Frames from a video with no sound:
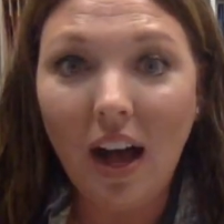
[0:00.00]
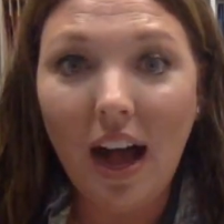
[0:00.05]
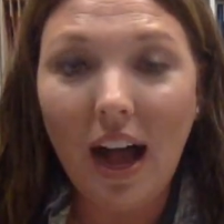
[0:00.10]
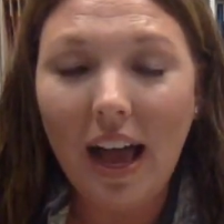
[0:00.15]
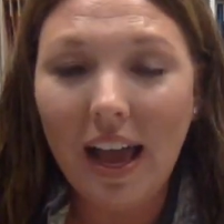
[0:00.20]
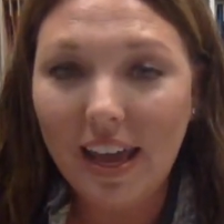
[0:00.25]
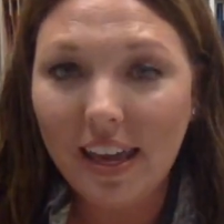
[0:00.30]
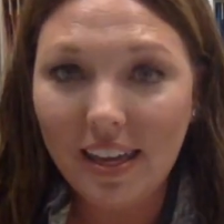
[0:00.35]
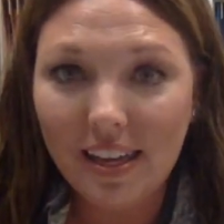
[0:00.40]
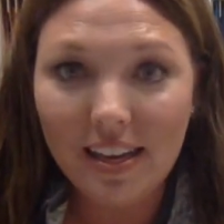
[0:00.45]

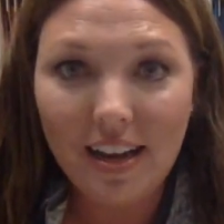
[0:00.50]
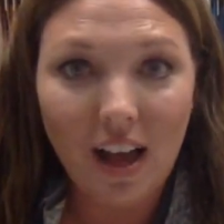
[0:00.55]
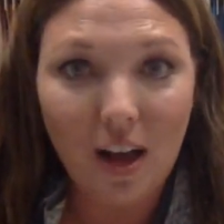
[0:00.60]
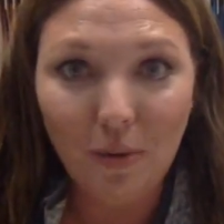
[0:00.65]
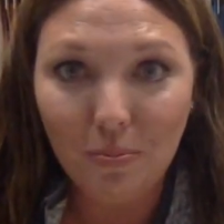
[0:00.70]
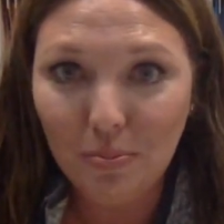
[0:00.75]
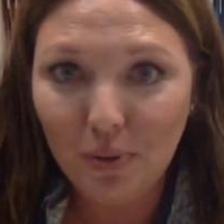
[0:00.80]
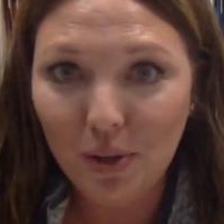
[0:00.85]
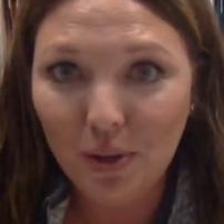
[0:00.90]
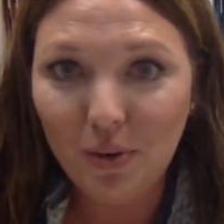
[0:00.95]
I can
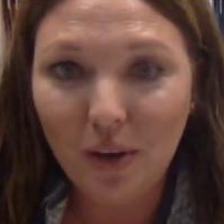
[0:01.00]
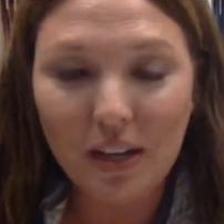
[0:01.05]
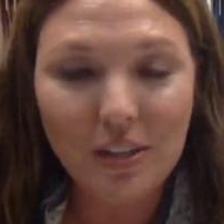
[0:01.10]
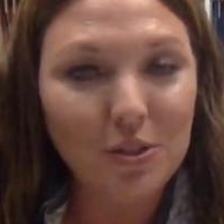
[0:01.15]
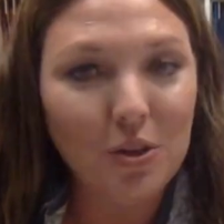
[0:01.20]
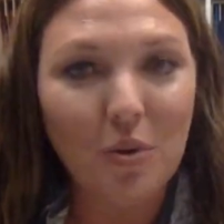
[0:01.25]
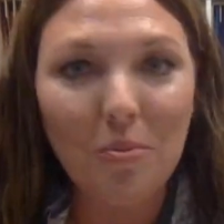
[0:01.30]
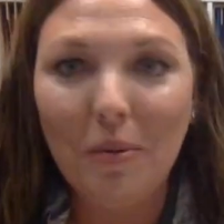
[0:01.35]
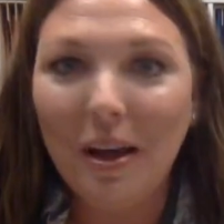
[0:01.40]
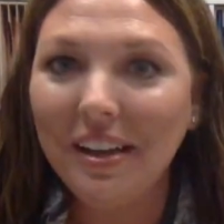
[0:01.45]
help you. I
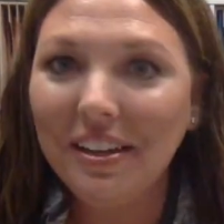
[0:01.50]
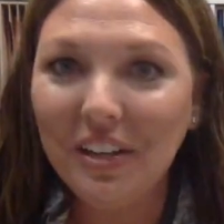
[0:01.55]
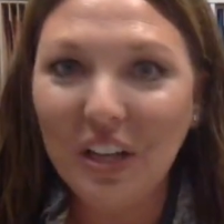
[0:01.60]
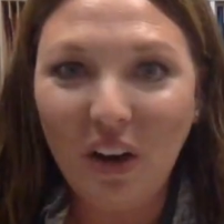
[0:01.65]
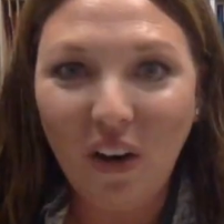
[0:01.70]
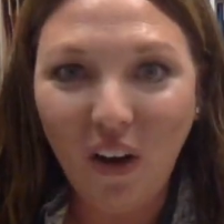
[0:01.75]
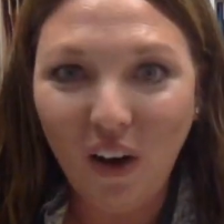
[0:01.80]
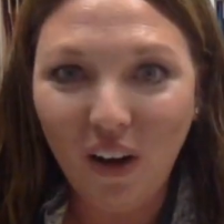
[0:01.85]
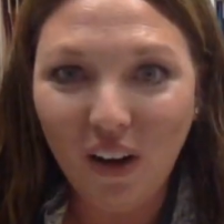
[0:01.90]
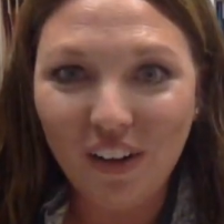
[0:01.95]
don't mind
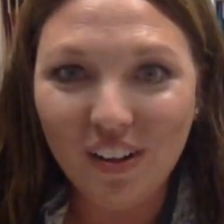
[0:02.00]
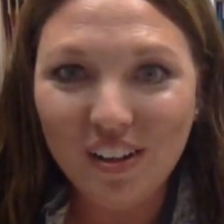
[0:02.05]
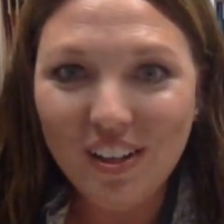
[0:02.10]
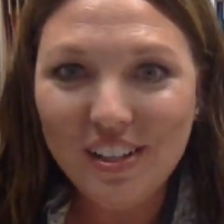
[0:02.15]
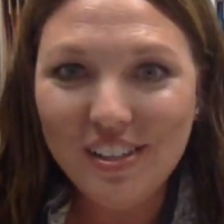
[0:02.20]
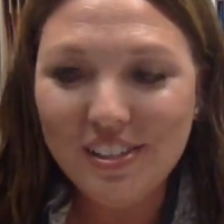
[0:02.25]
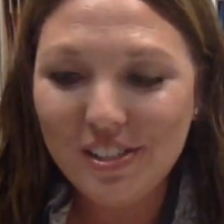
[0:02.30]
at all.